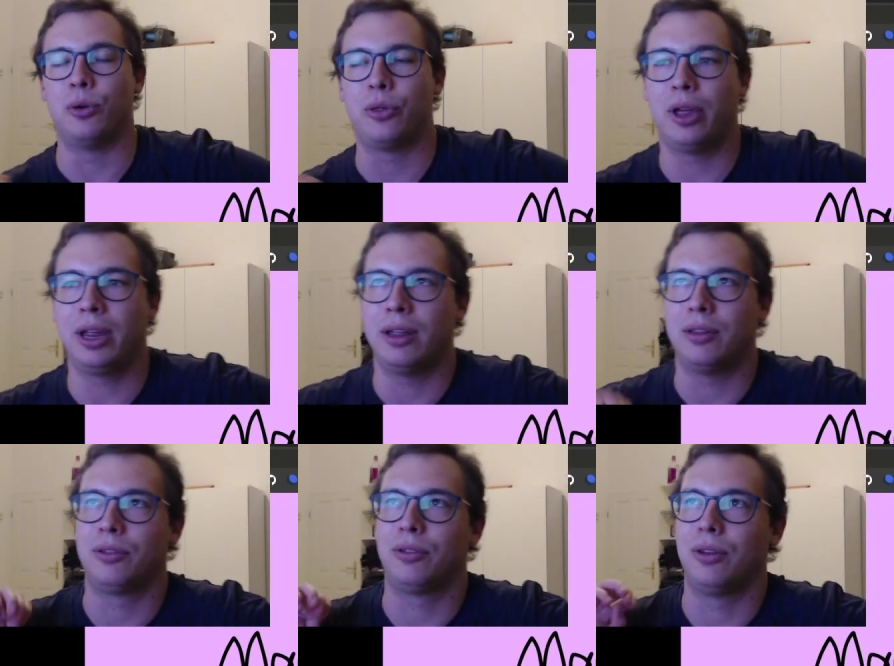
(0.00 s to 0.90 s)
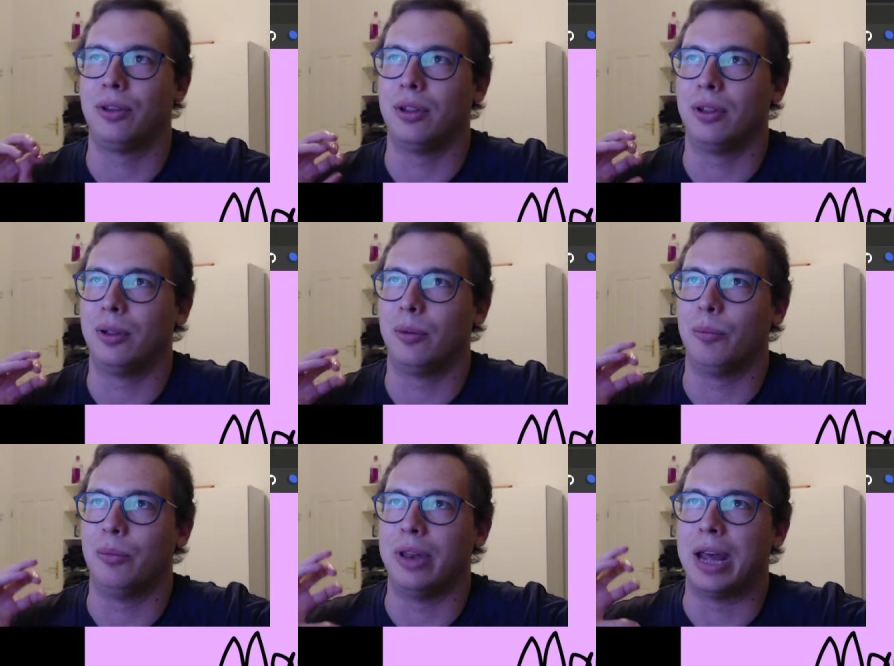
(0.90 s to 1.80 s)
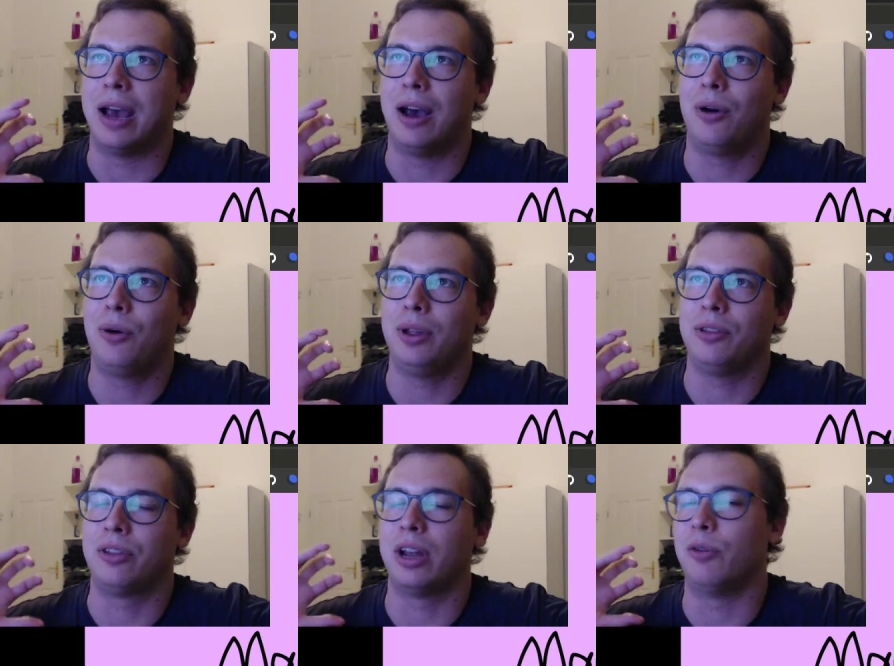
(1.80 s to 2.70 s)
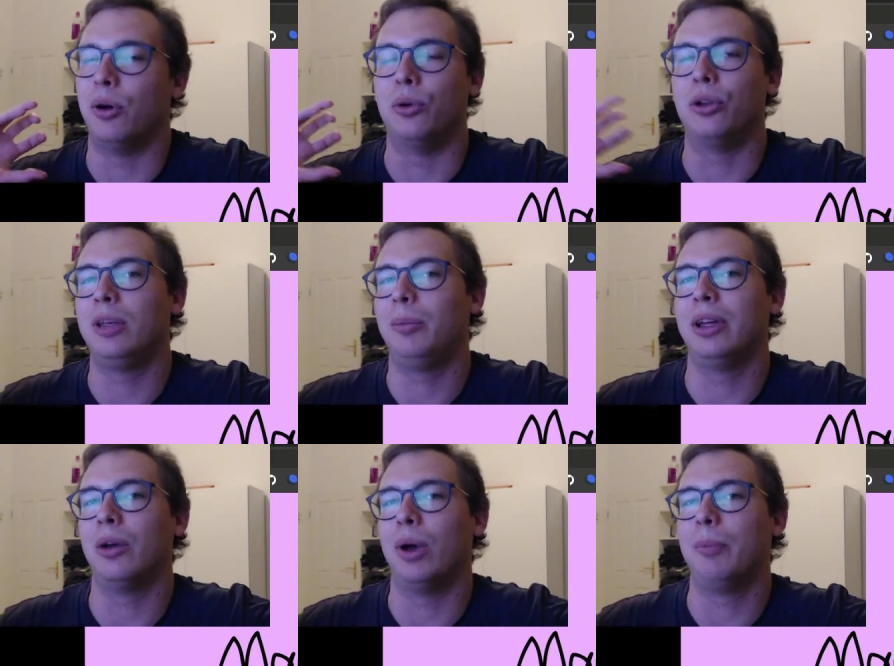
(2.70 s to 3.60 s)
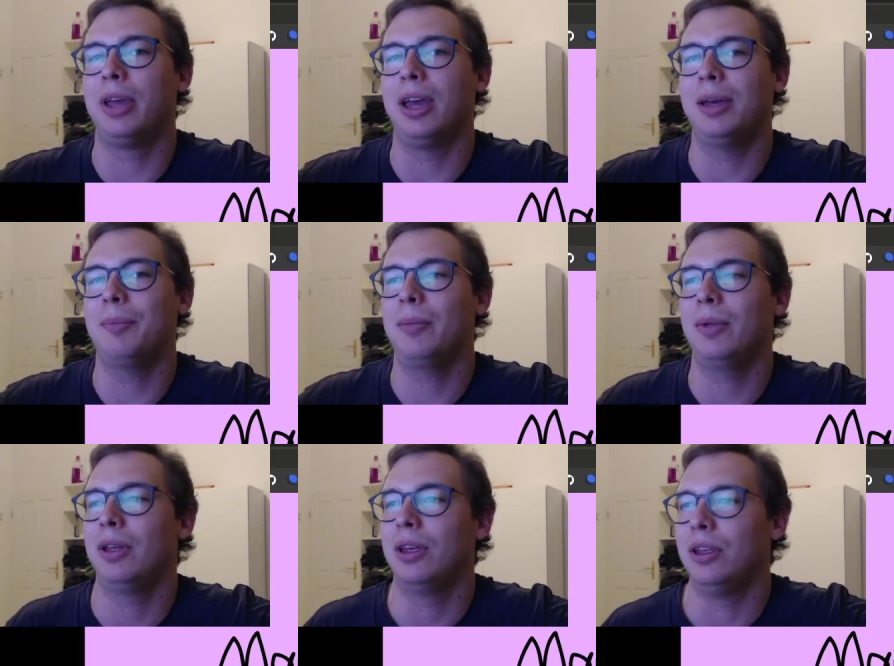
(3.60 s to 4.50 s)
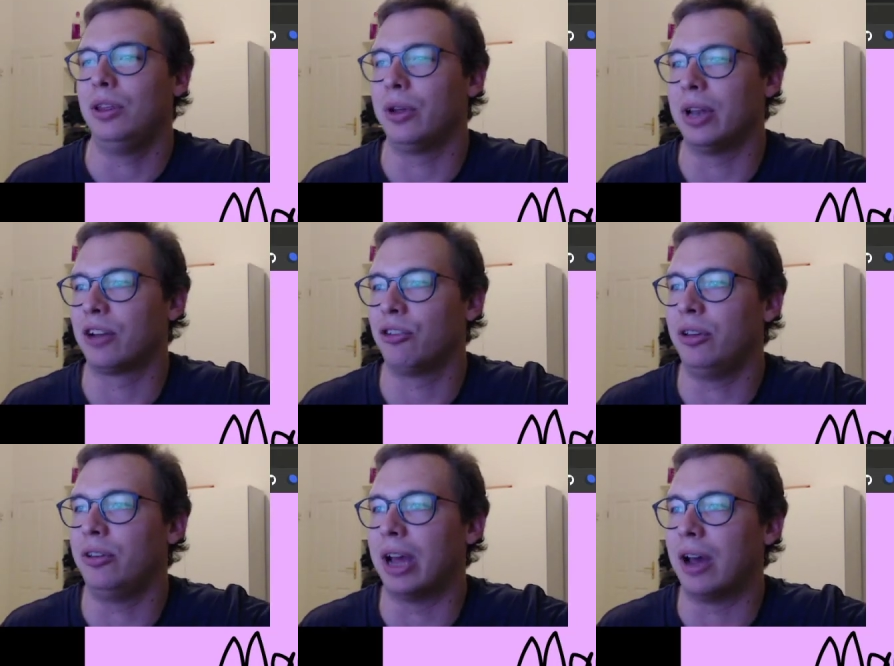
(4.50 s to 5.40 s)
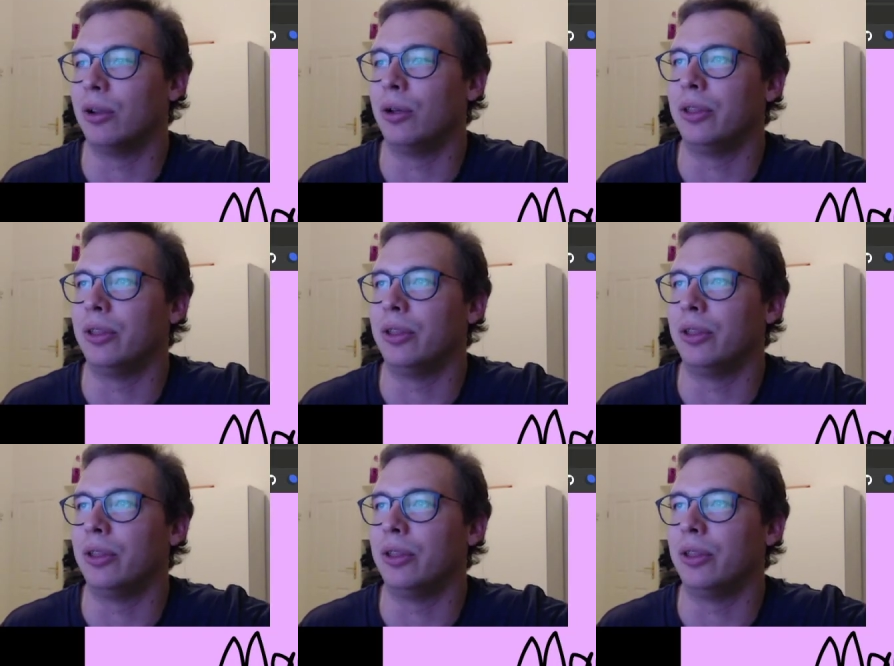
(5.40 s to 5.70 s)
thing is now instead of only being a web game, you can actually download